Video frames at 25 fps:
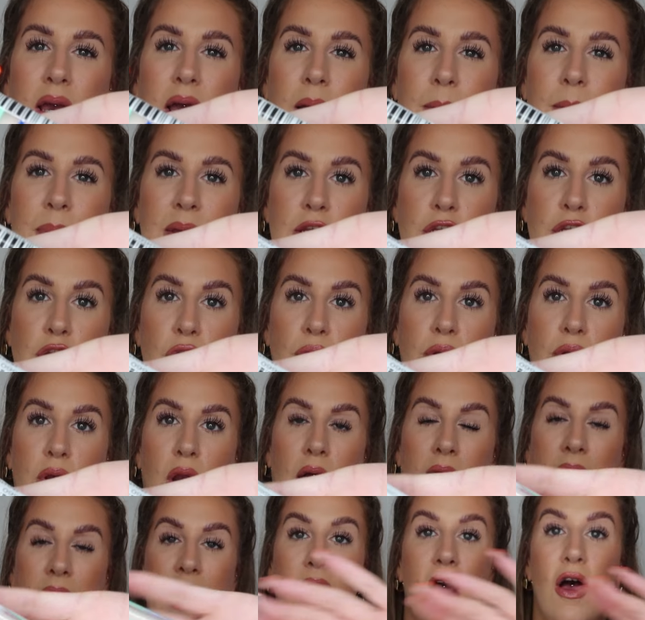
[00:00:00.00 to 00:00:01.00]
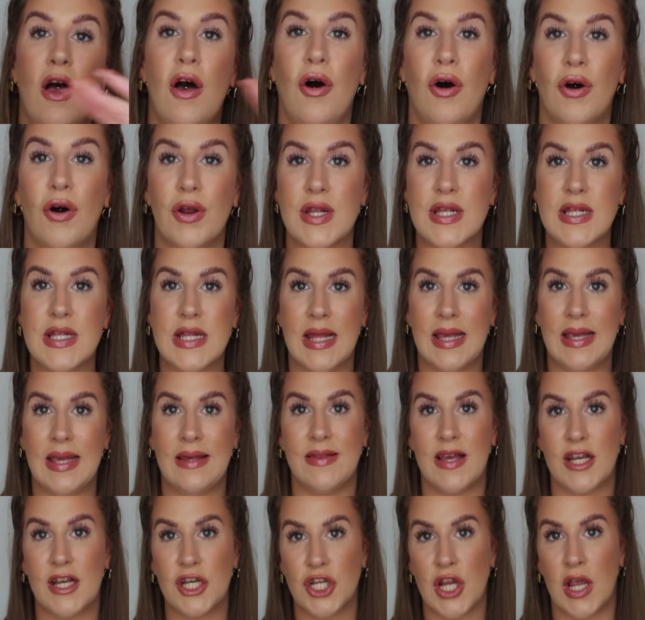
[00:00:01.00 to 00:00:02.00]
a bit too light.
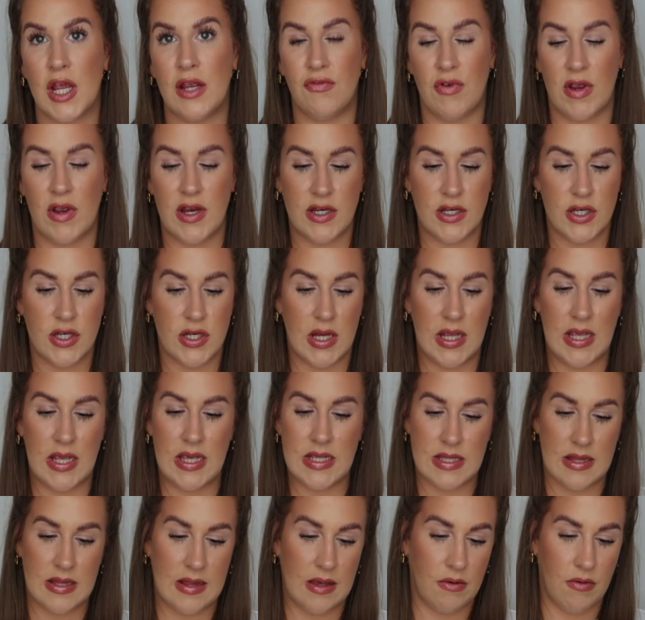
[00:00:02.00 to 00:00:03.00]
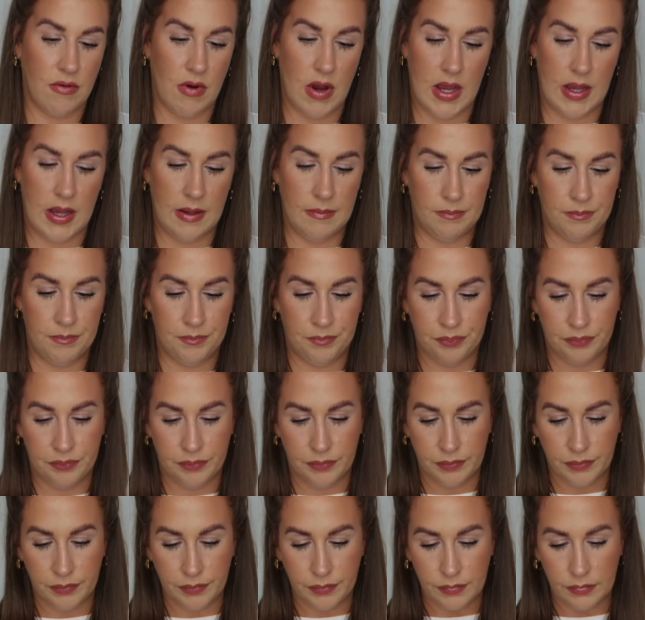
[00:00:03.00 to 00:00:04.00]
Honestly, their shade range isn't that great,
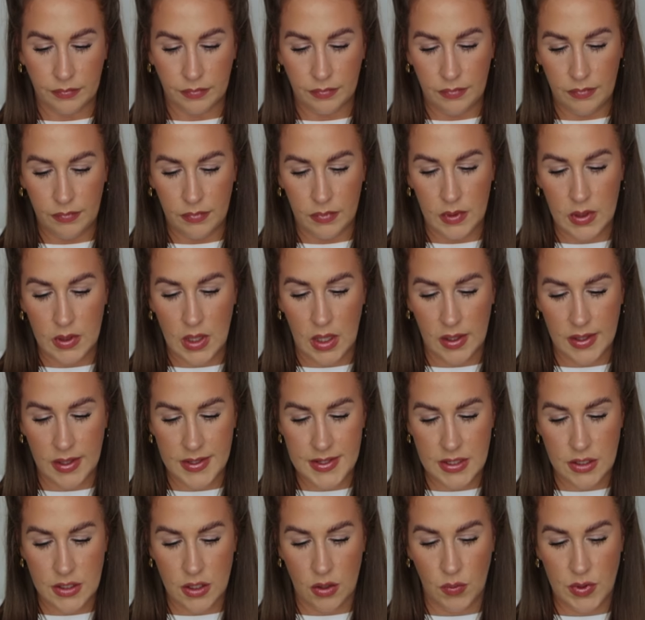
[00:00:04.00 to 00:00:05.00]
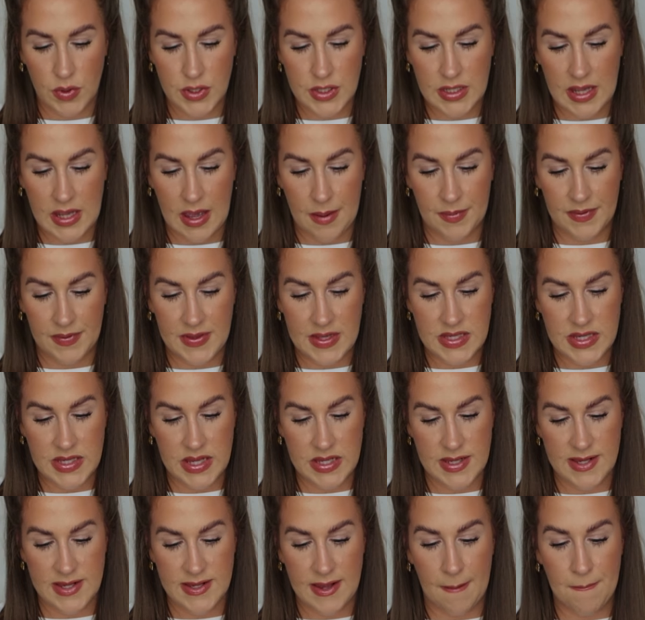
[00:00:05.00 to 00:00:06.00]
and I didn't know what to get. But this
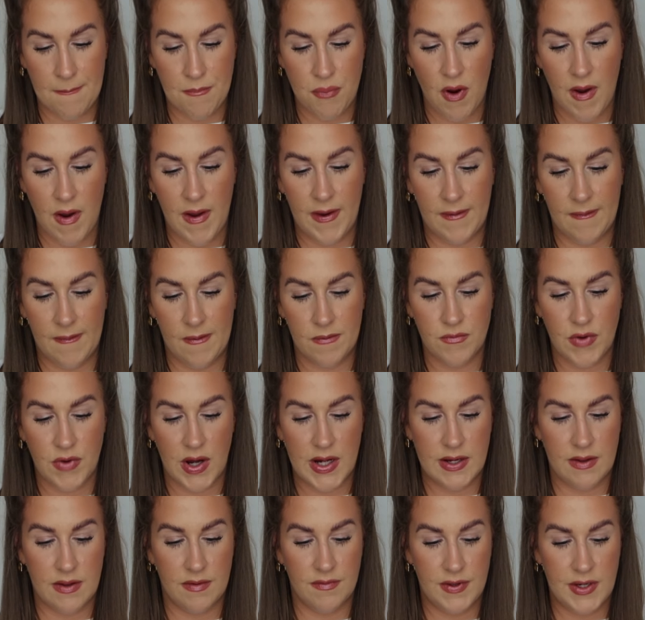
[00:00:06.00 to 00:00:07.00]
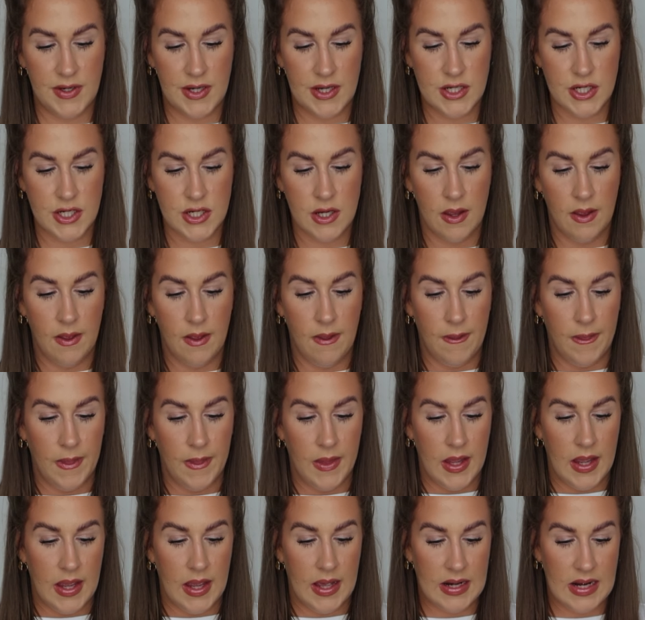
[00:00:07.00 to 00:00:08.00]
says it's a bright and radiant finish,
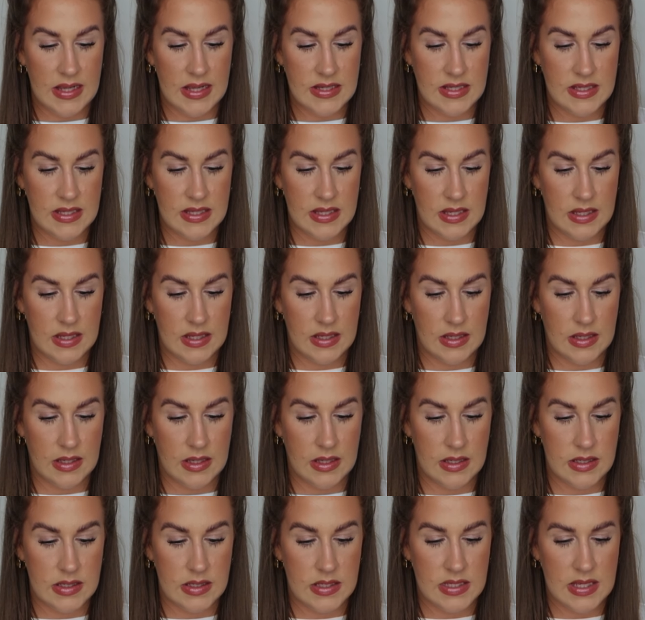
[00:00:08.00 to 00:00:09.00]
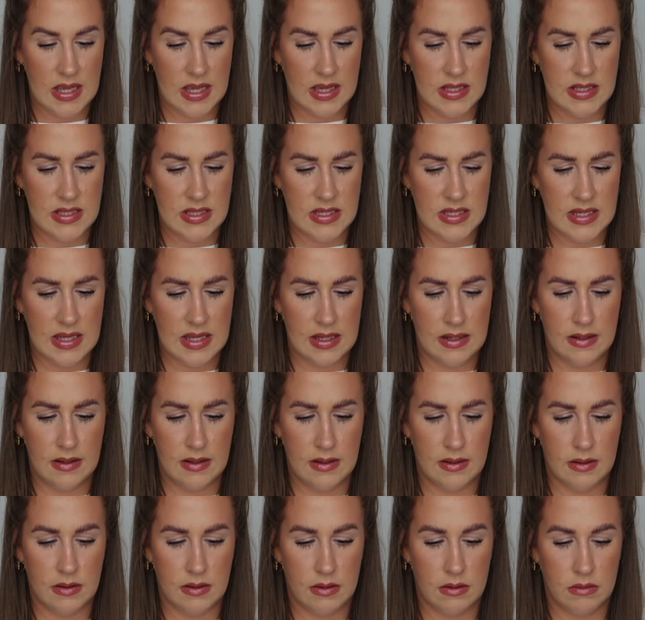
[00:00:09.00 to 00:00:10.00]
elastic second
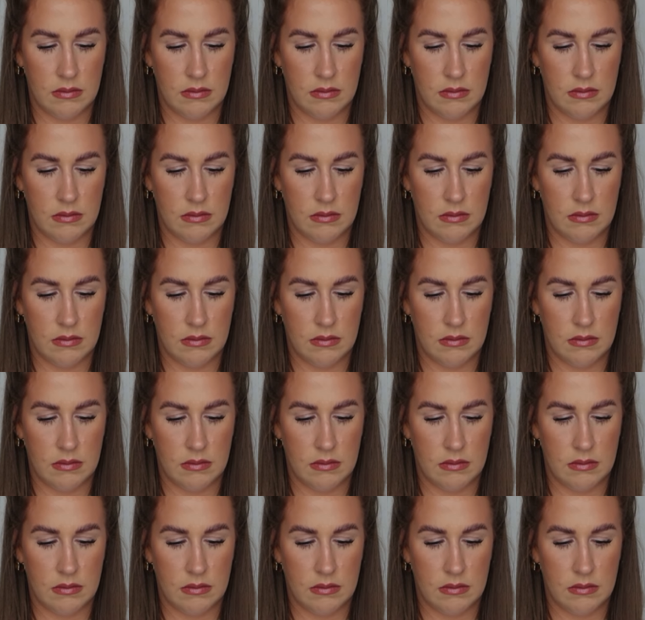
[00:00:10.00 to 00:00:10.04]
skin,